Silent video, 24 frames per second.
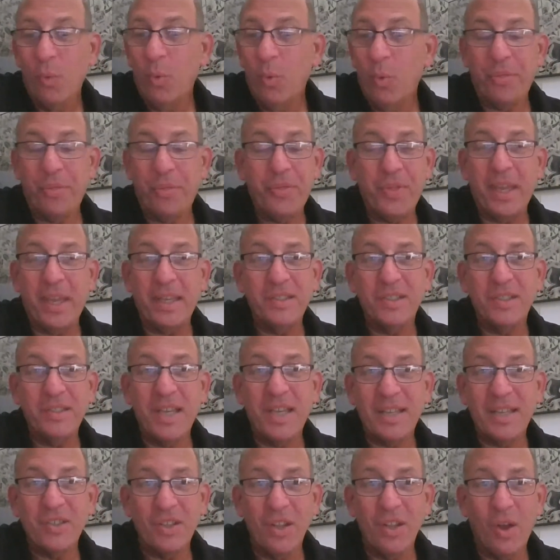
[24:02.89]
When things
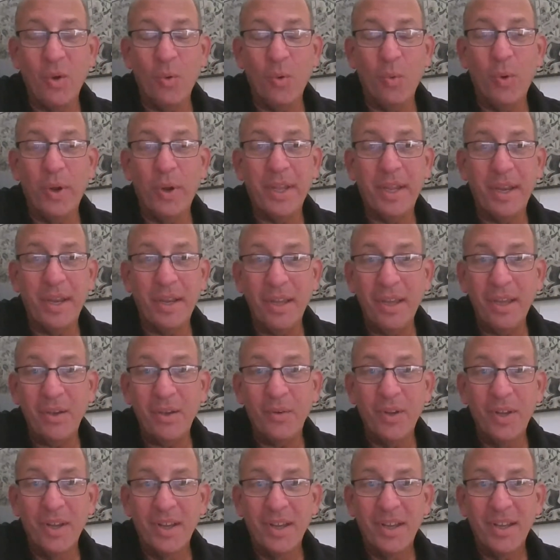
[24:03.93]
get slow, what
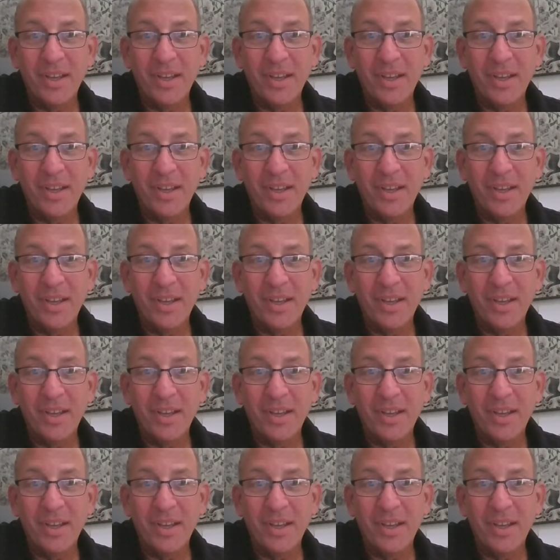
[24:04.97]
do?